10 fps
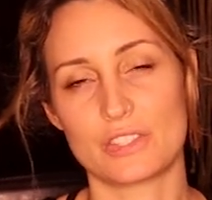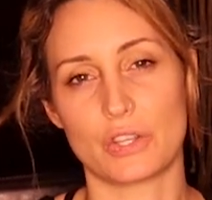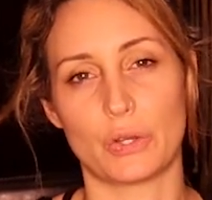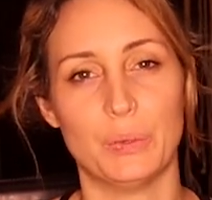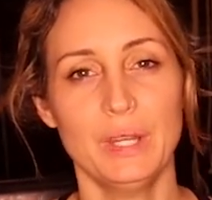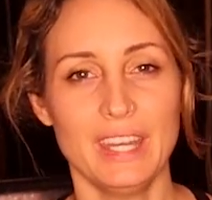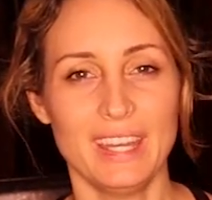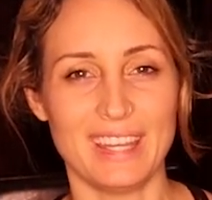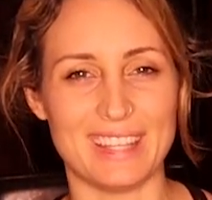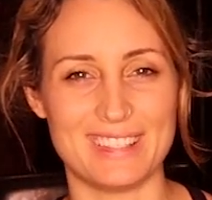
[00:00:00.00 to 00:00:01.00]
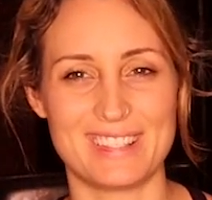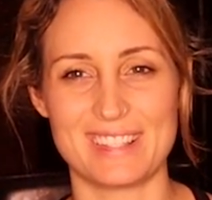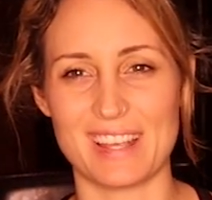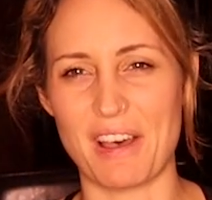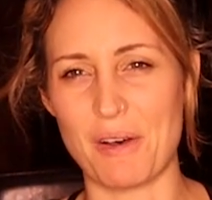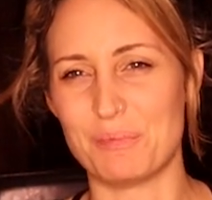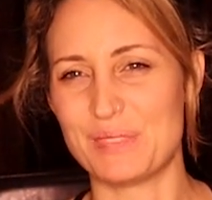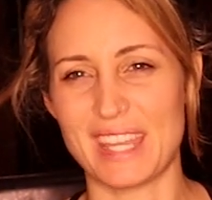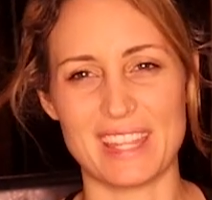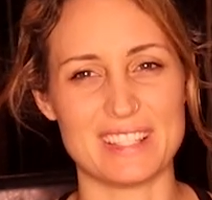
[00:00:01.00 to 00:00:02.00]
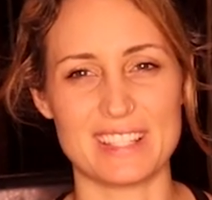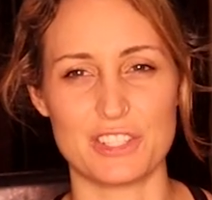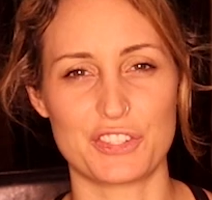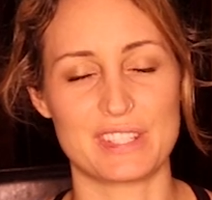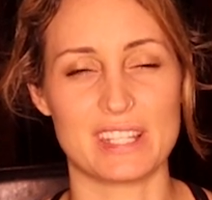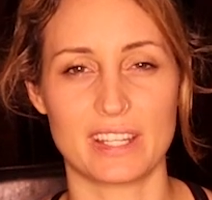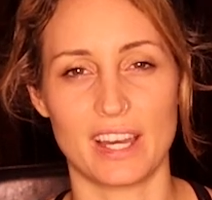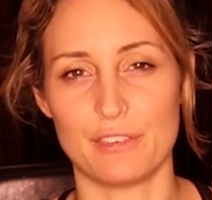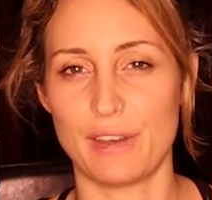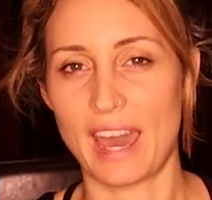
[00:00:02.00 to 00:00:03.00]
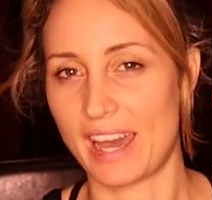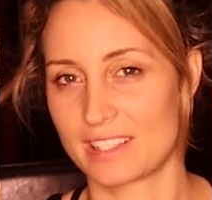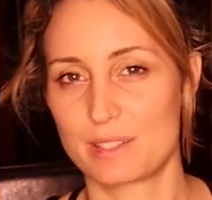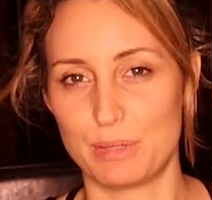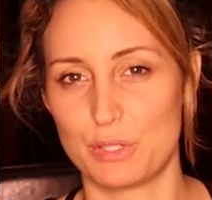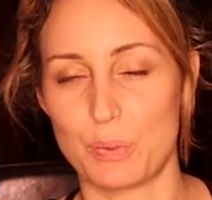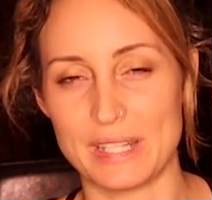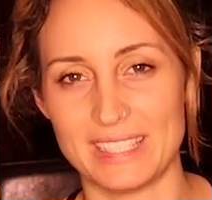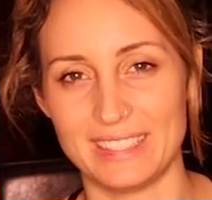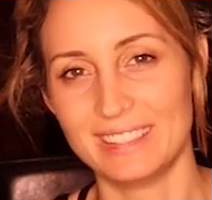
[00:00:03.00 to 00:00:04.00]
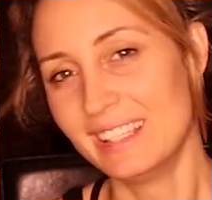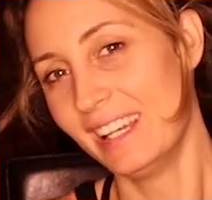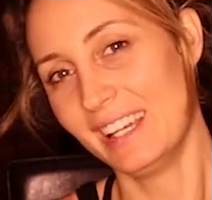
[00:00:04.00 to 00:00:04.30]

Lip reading: So it's these interesting kind of hacks between